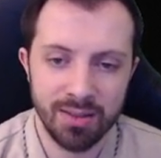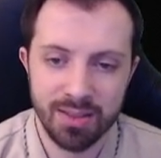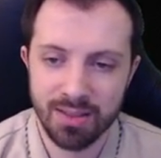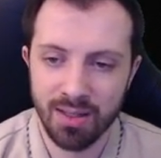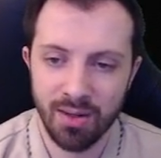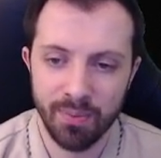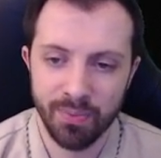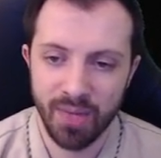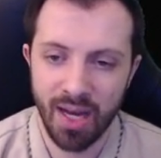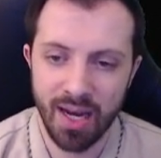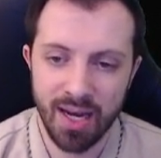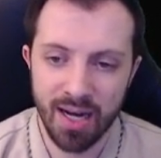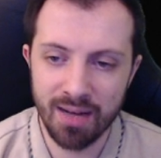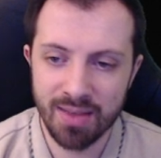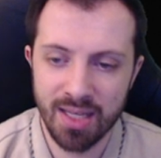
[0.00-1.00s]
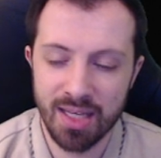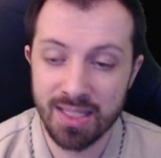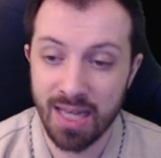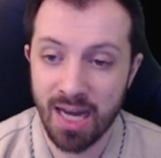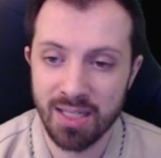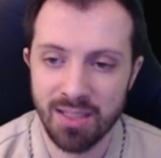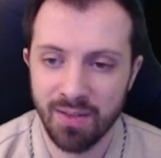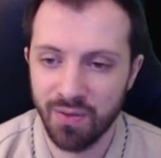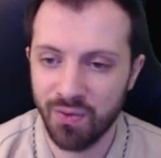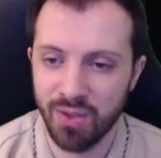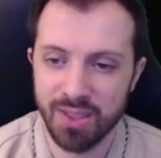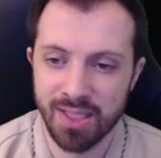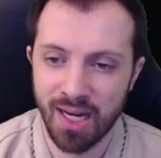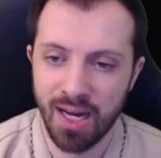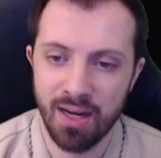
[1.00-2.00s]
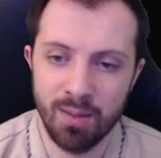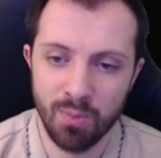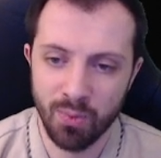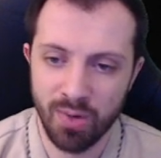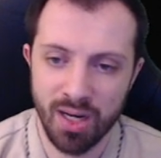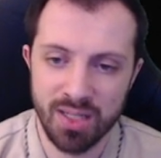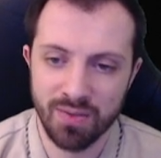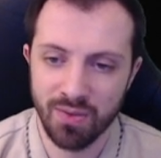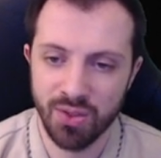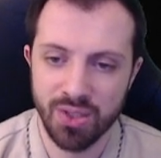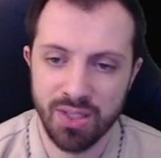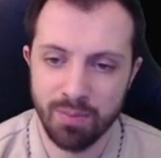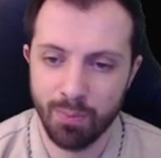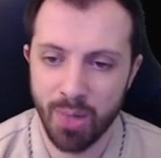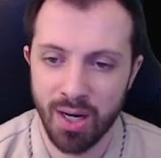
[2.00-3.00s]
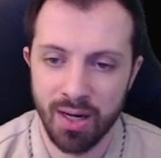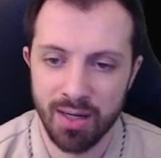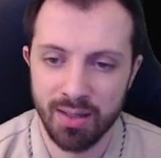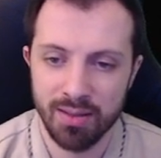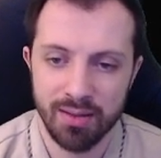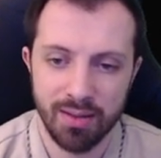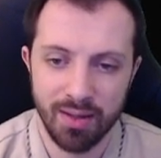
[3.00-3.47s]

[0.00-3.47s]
So I kind of think it's actually first item Rush versus Bard.